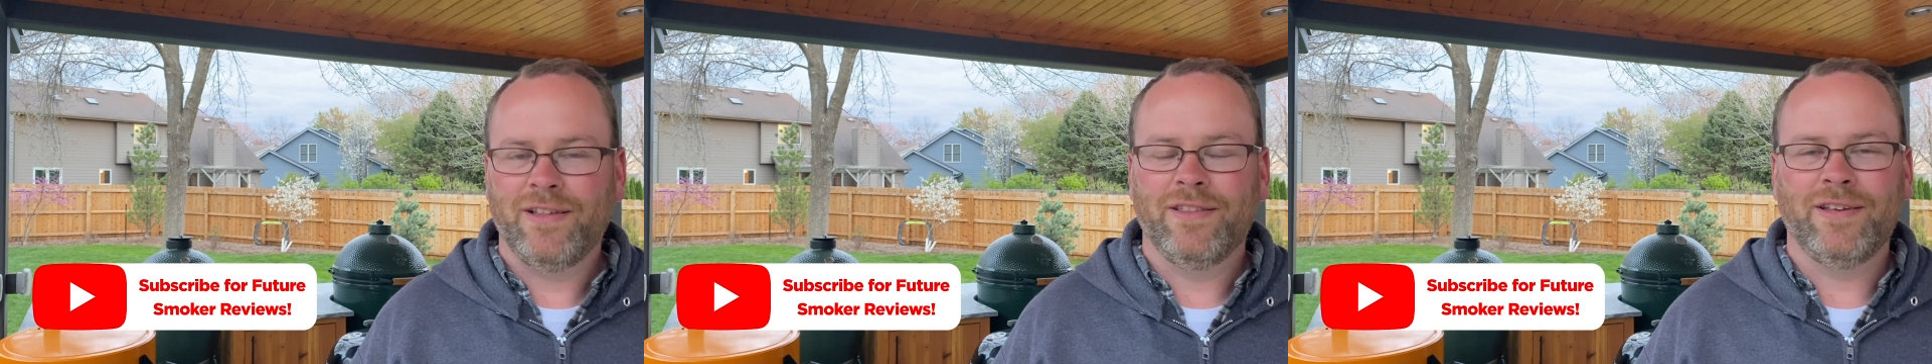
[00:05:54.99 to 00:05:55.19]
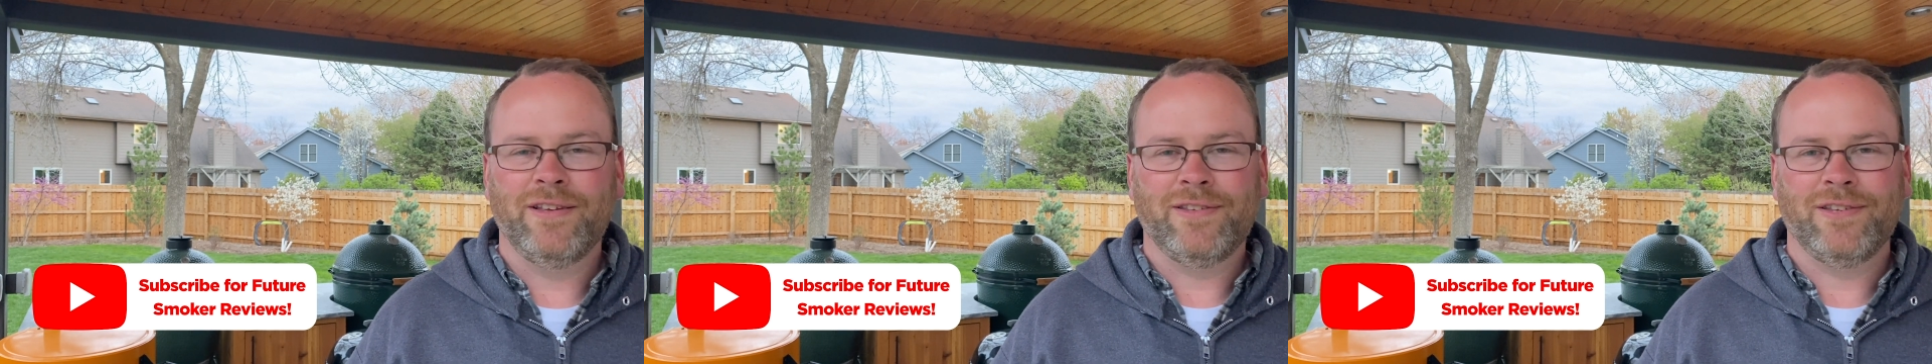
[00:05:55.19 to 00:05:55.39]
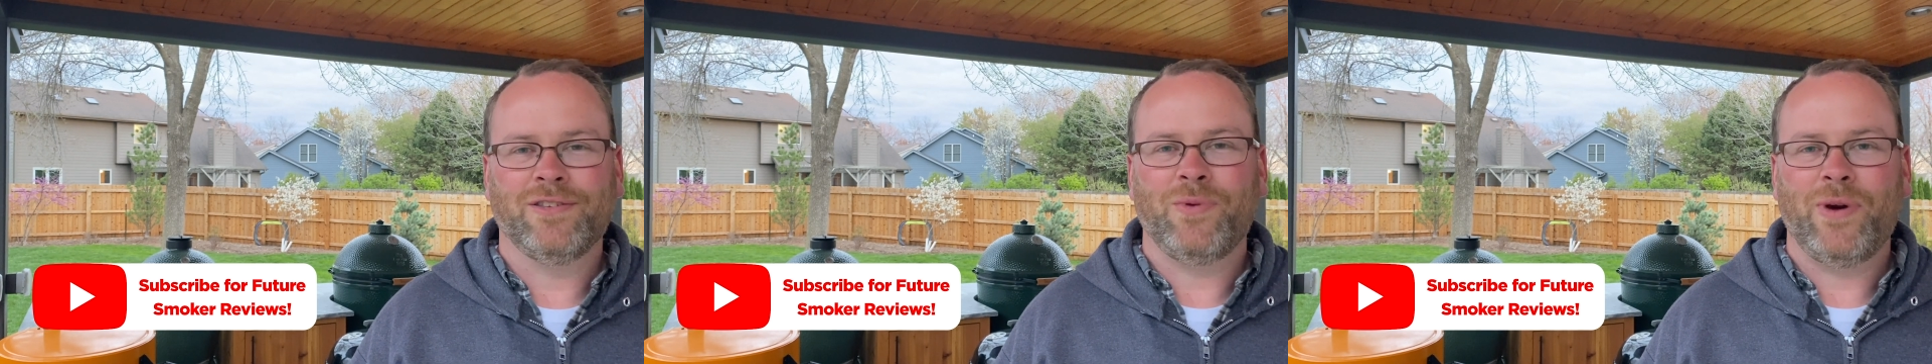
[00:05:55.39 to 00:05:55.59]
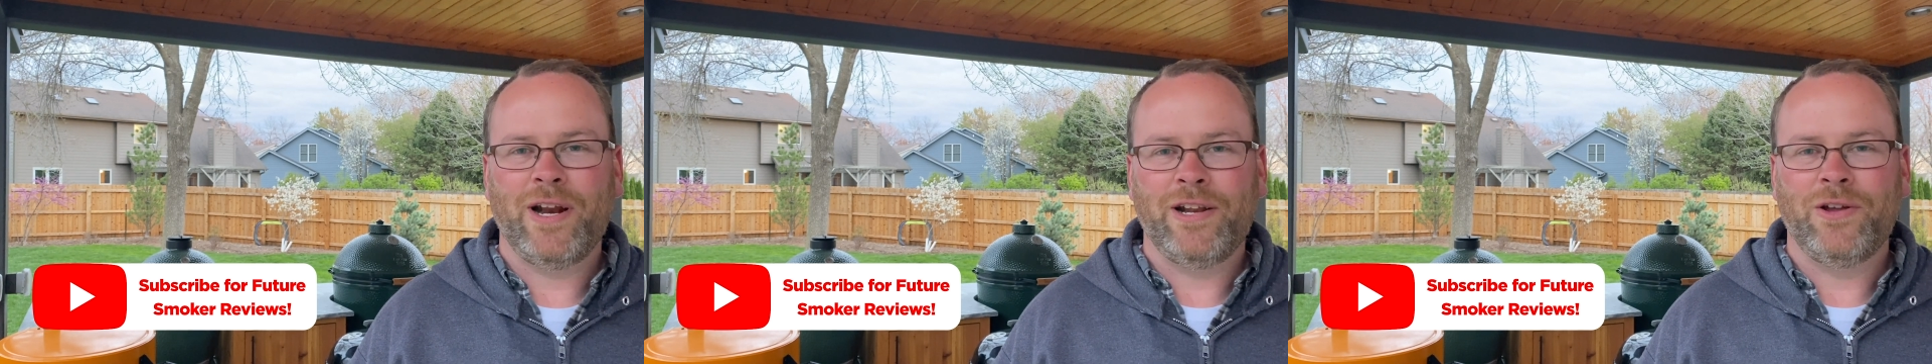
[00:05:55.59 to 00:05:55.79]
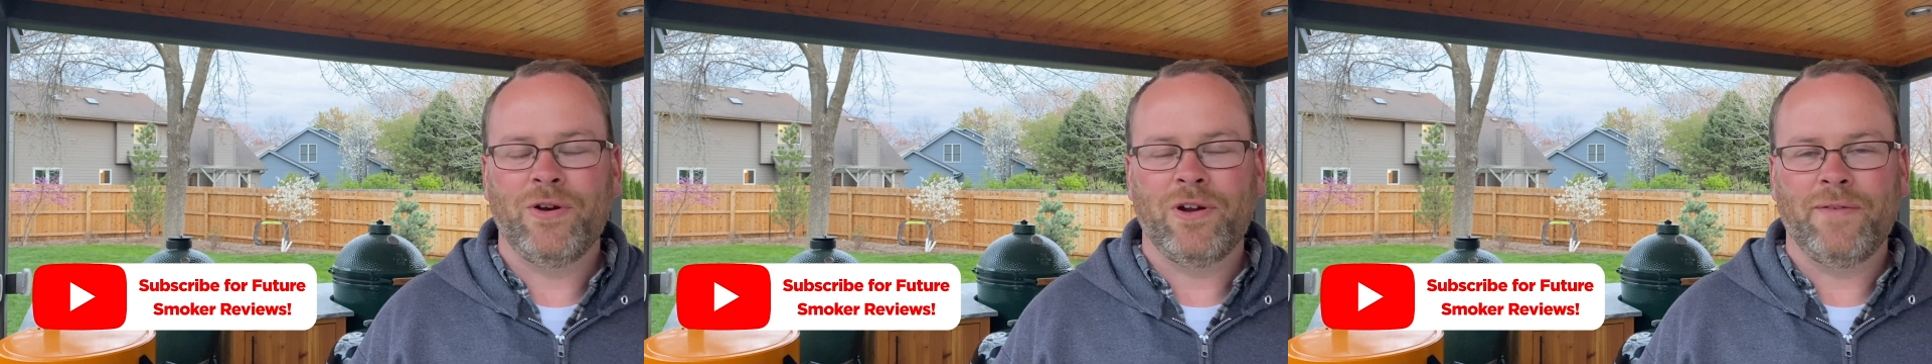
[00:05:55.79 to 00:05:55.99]
This is the way
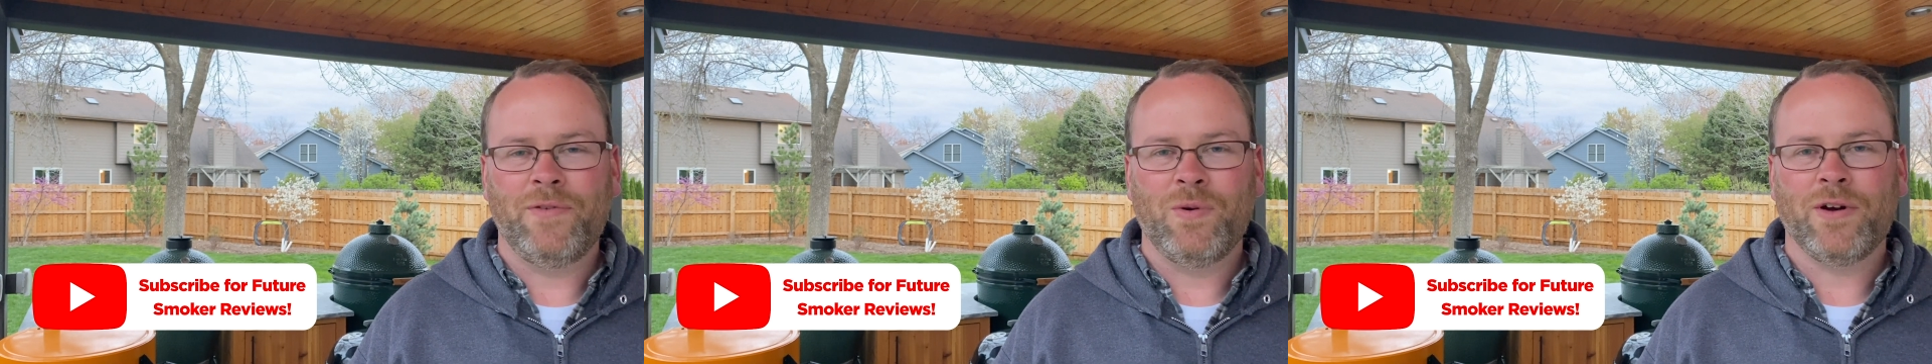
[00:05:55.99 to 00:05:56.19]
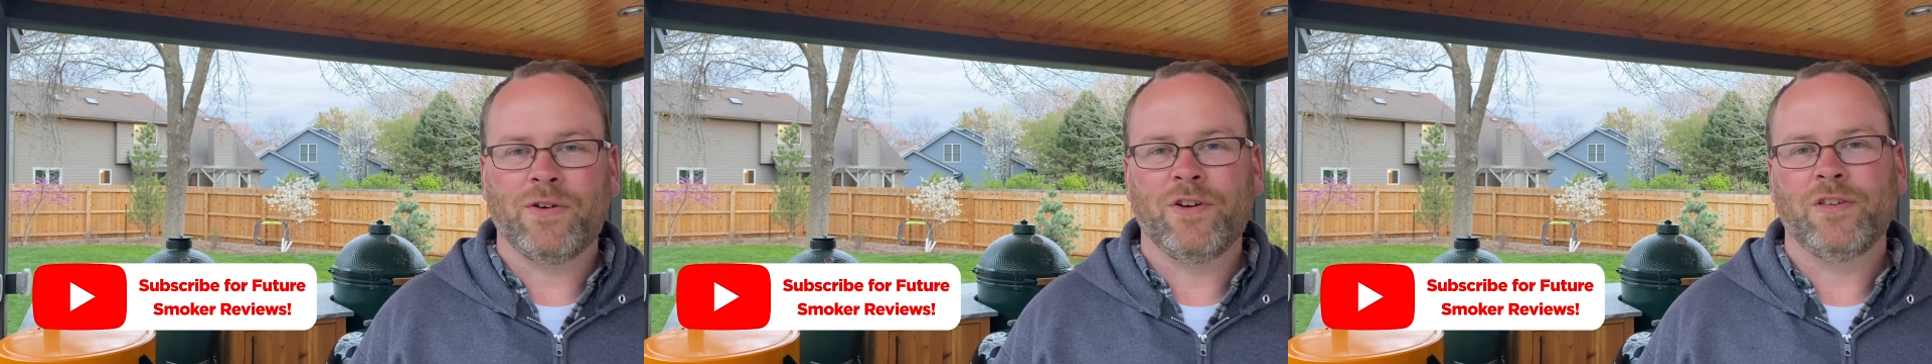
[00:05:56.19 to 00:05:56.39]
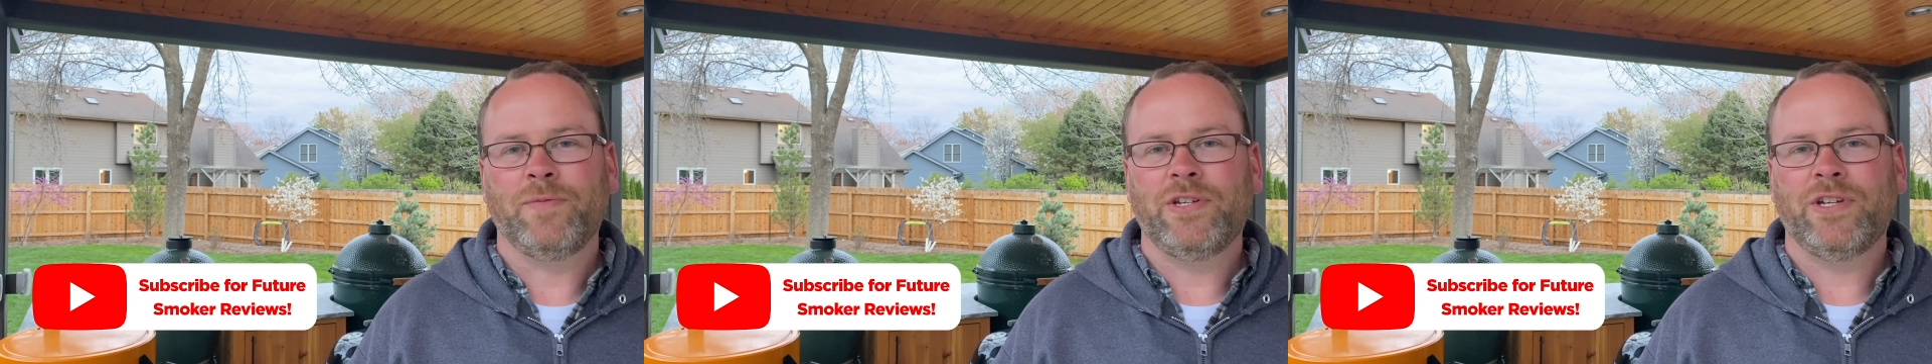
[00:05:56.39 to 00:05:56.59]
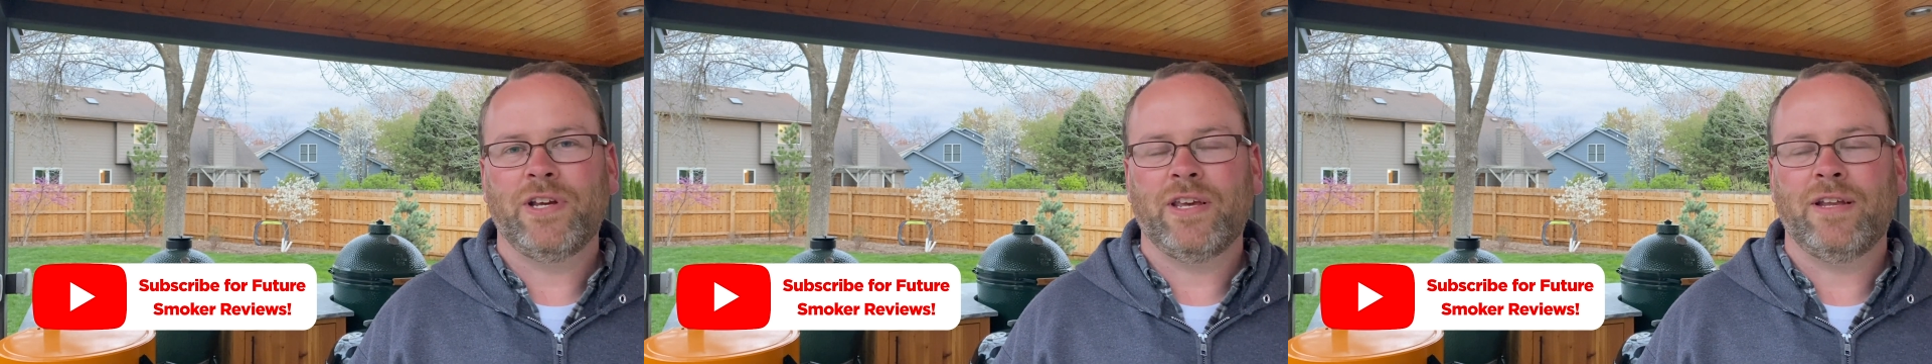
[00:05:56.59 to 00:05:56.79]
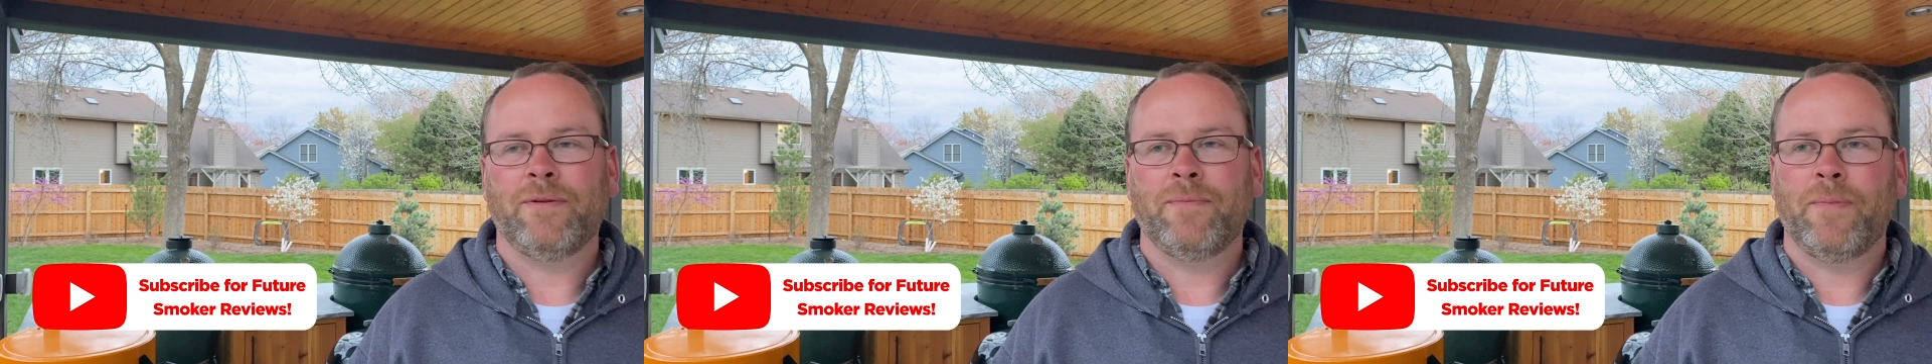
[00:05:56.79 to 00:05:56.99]
to do it. If you want crispy
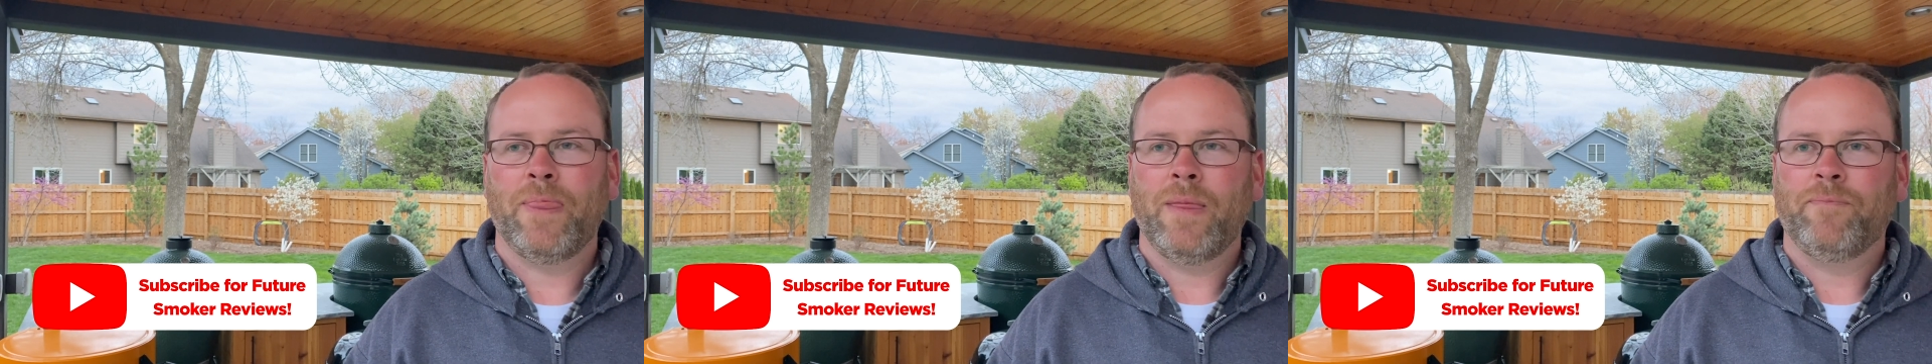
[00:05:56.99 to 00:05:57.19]
chicken,